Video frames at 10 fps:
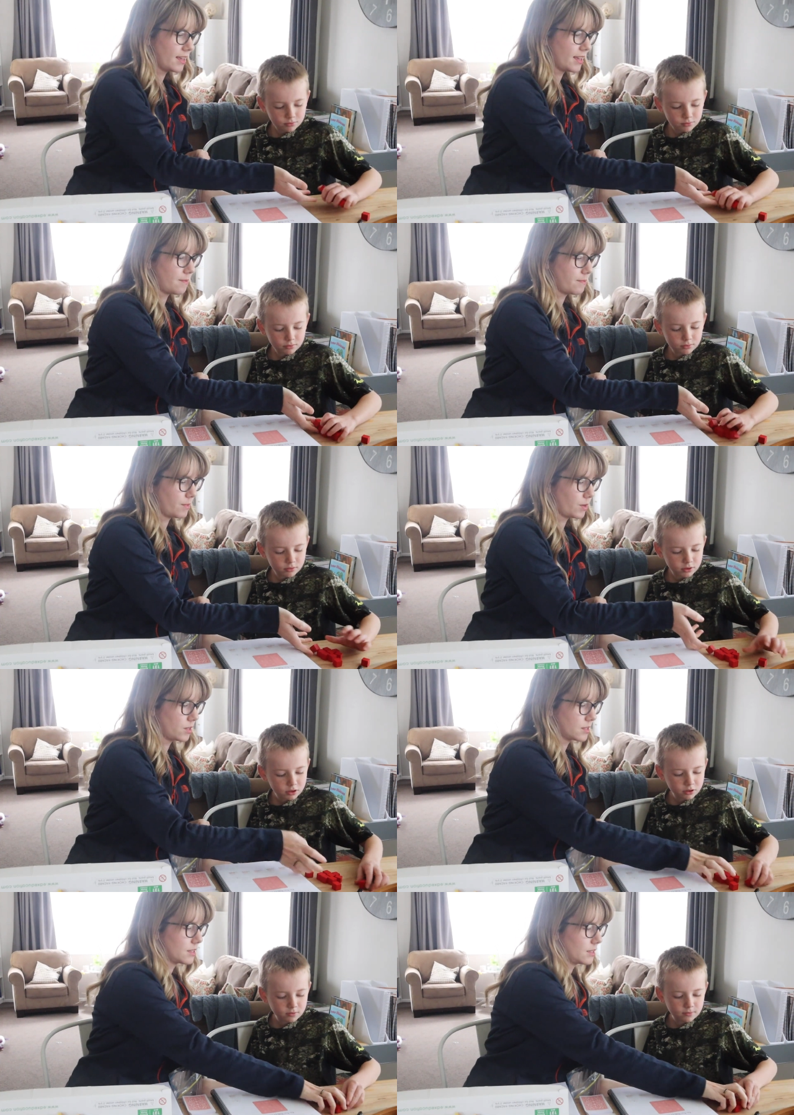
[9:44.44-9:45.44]
Speaker 1: Here, we've
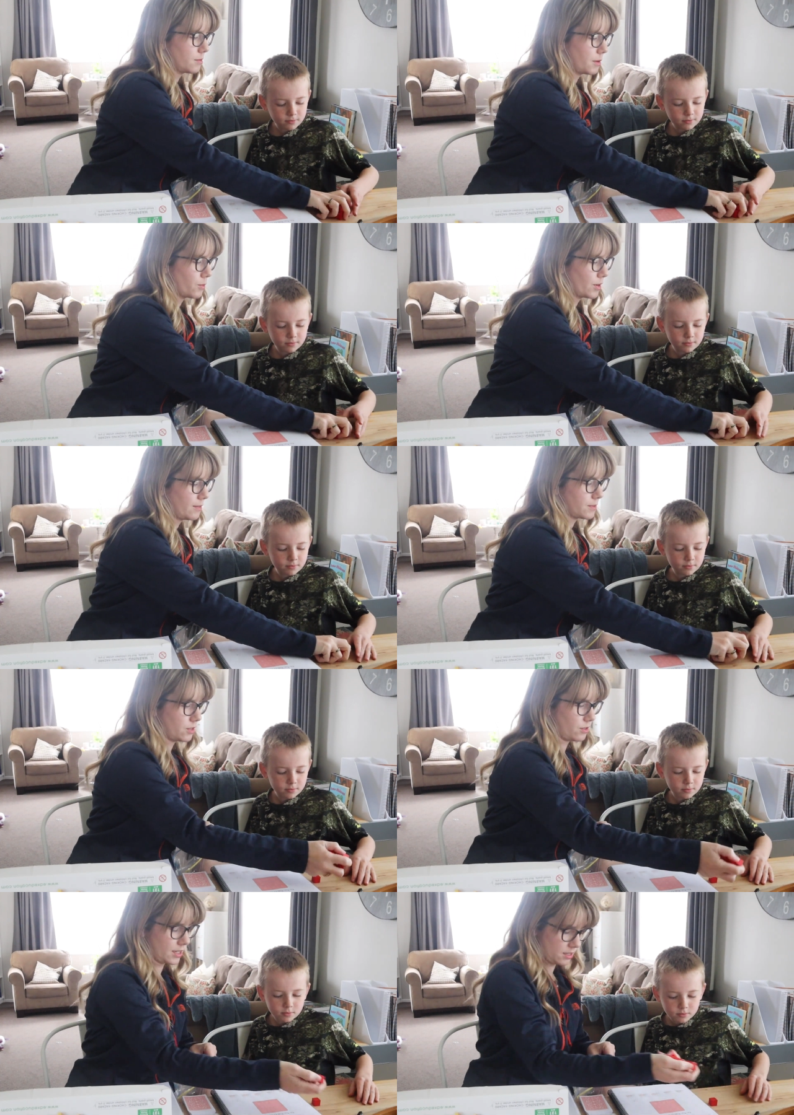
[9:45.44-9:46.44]
got a little bit more left
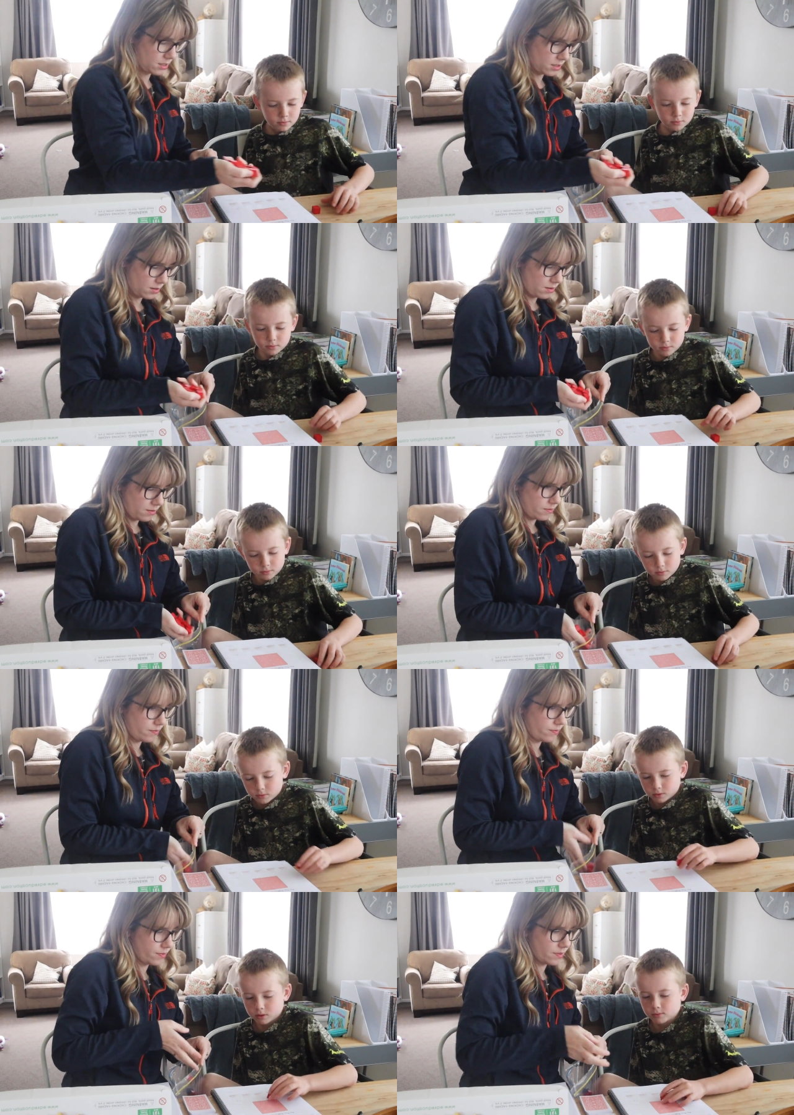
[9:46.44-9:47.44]
in your lesson to do.
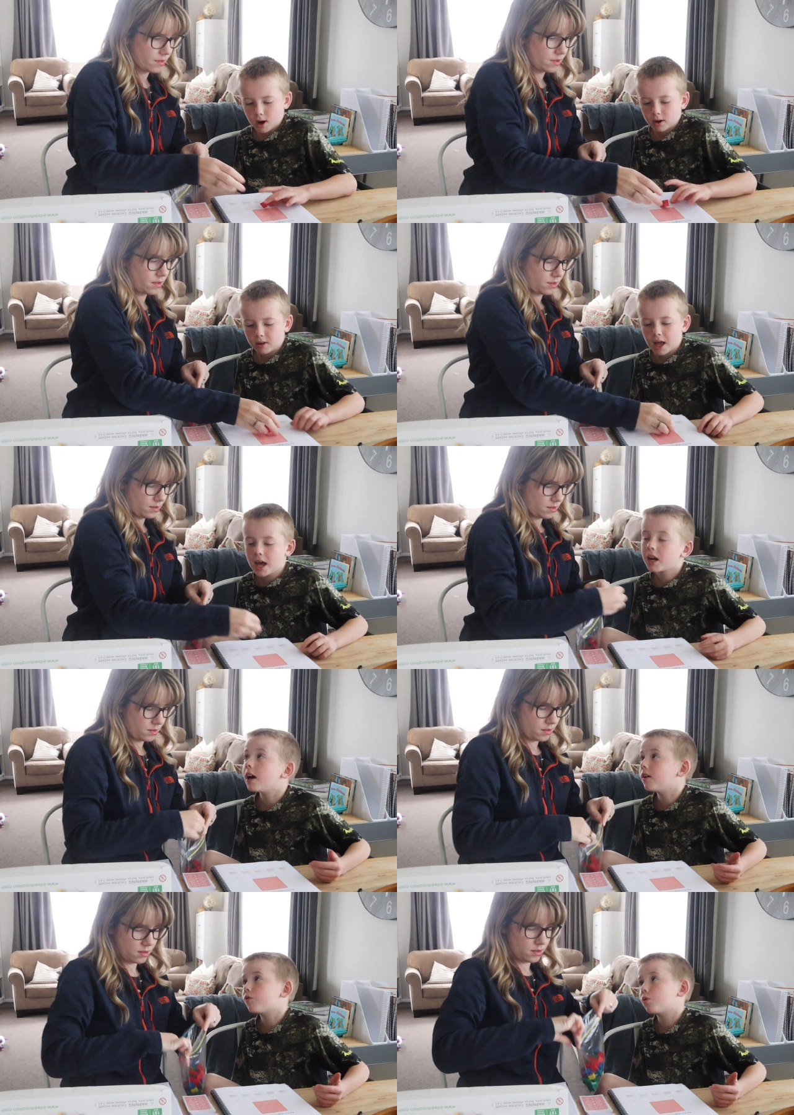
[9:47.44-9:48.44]
Well, and
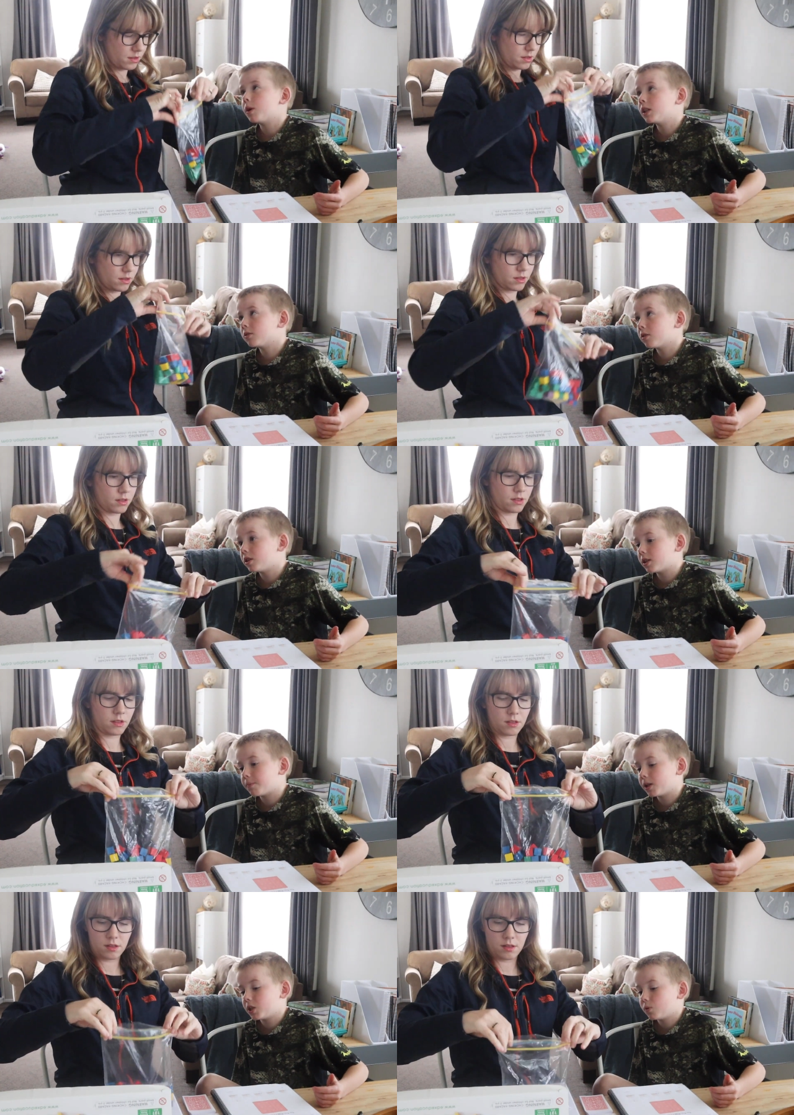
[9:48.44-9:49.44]
I have all my
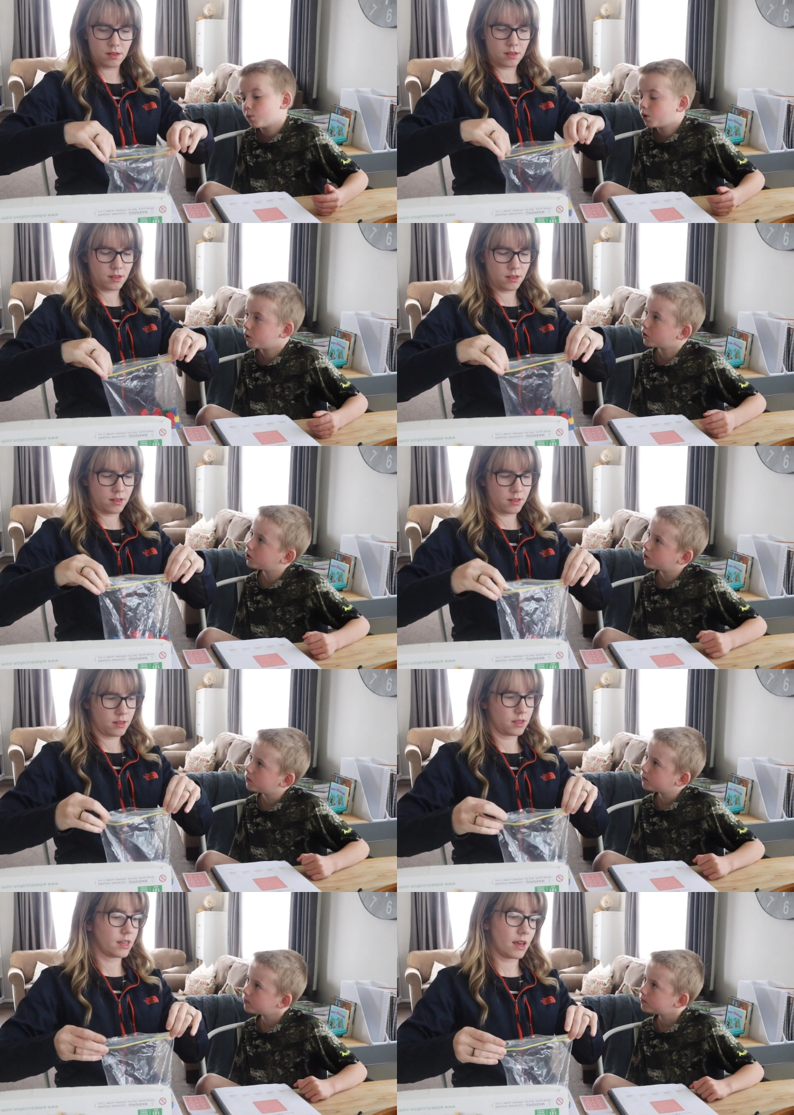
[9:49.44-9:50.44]
independent work.
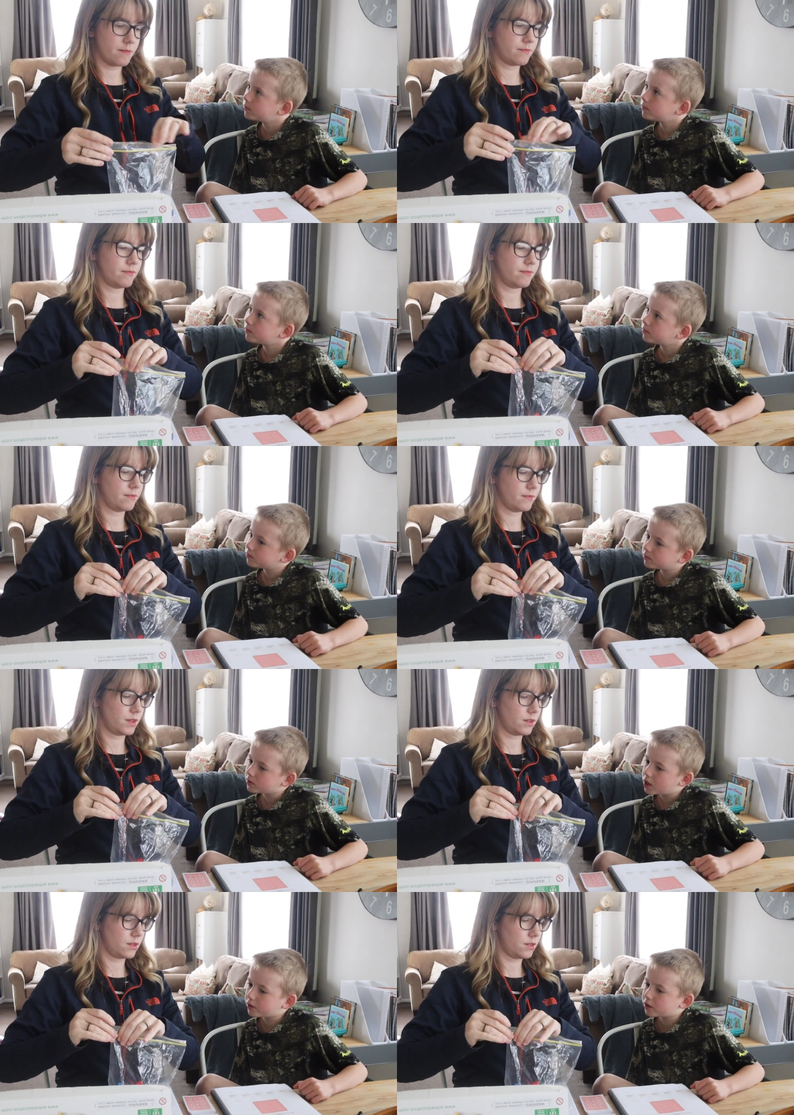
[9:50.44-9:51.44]
Speaker 2: Yeah.
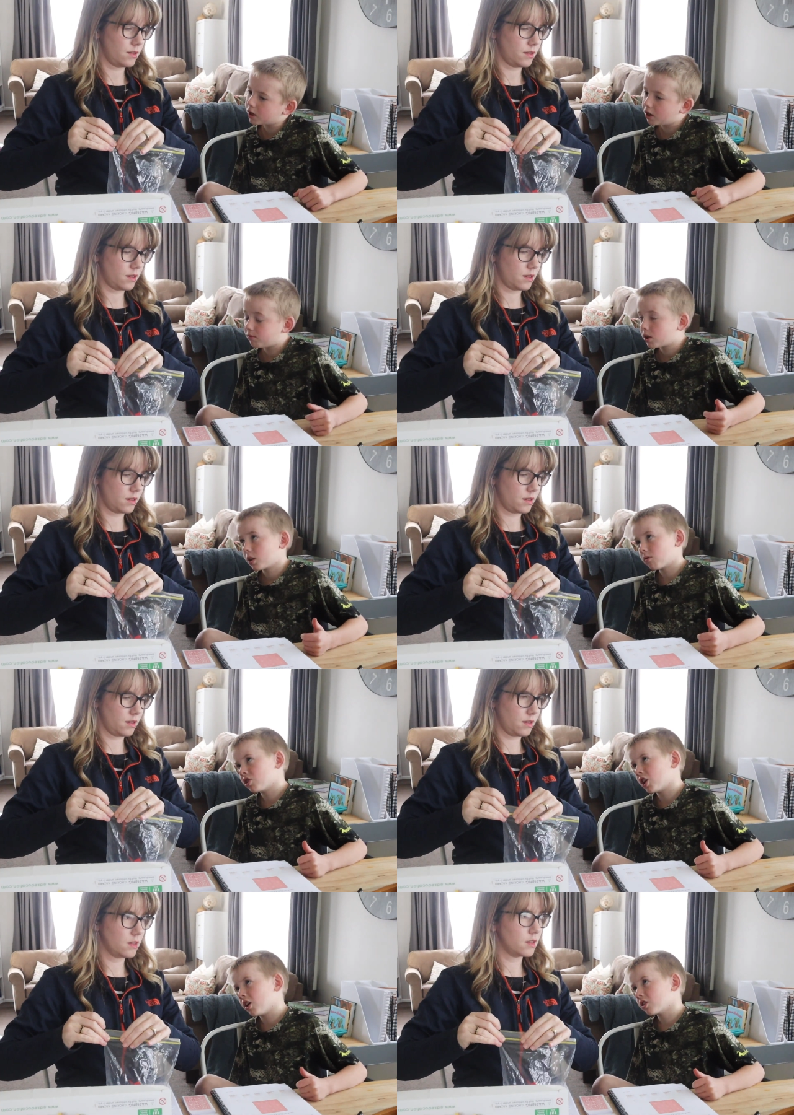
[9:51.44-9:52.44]
Speaker 1: And then I have my
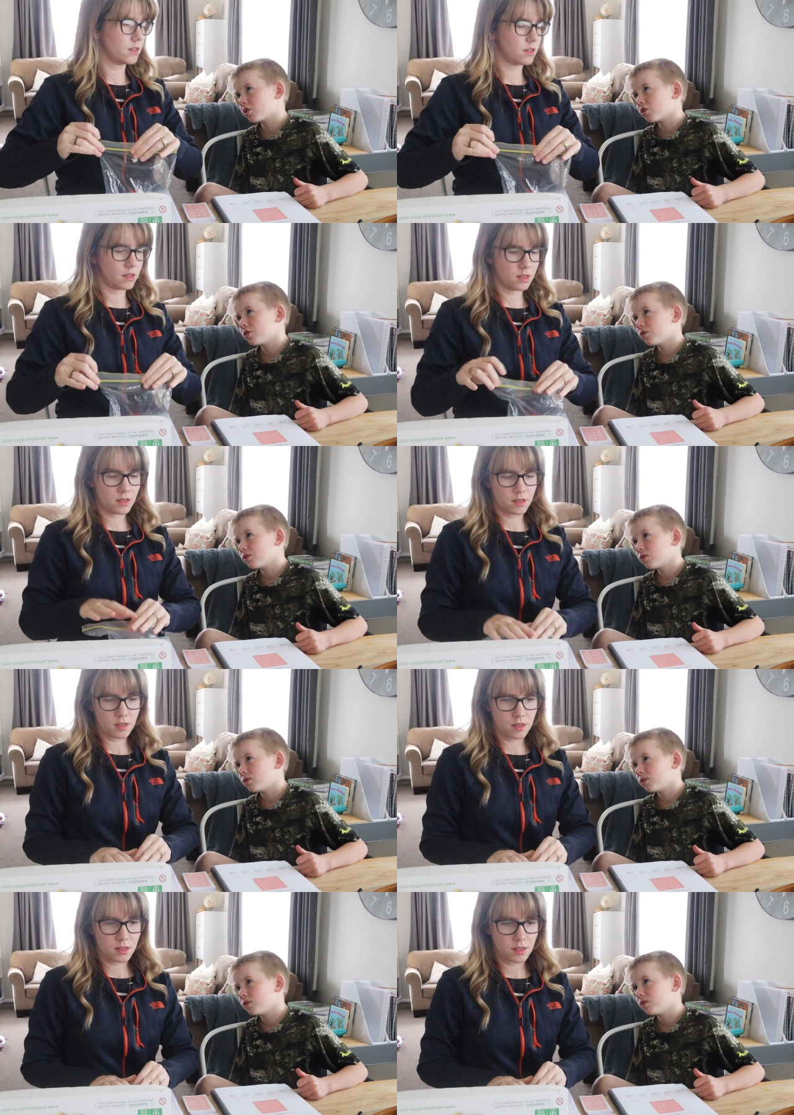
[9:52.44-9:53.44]
language arts.
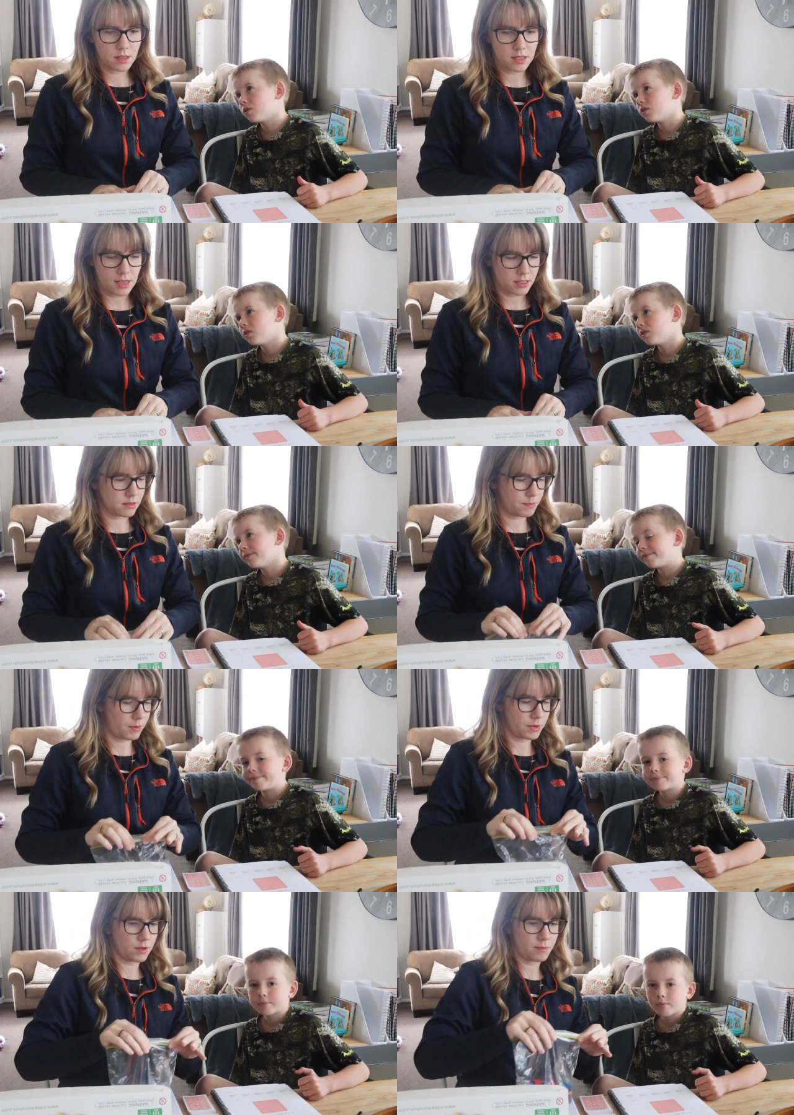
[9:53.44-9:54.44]
Speaker 2: Yes,
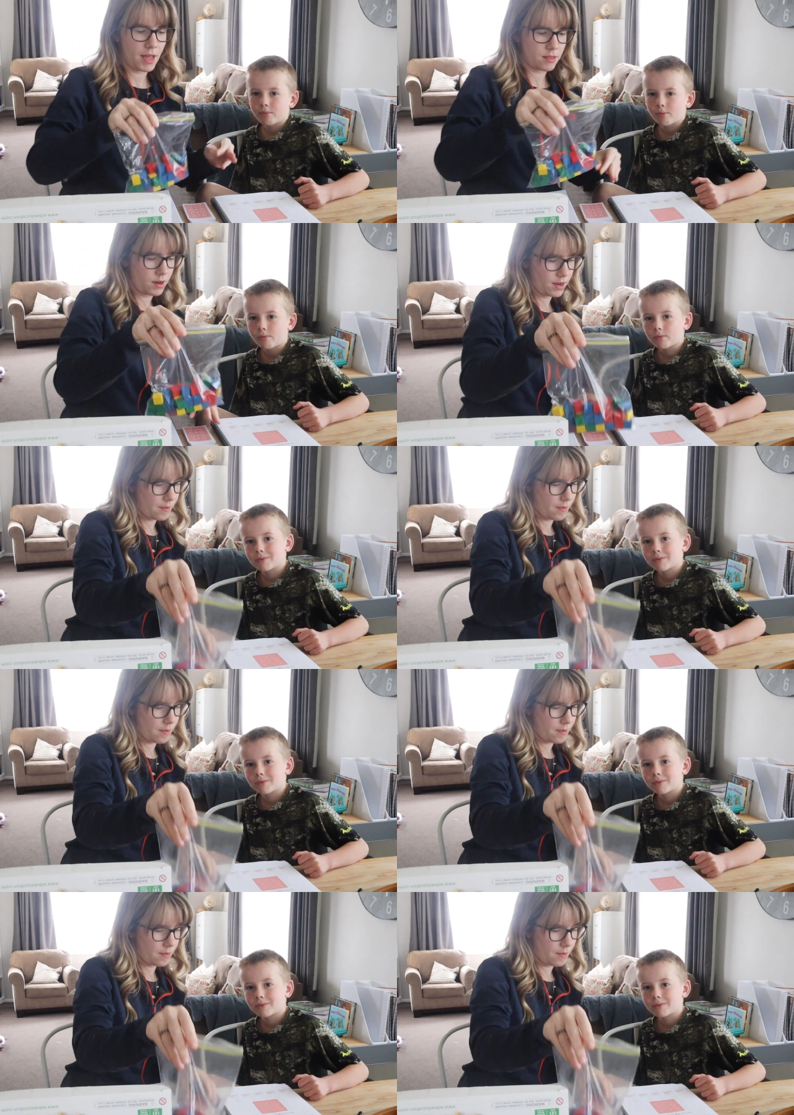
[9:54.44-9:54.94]
but we're doing math right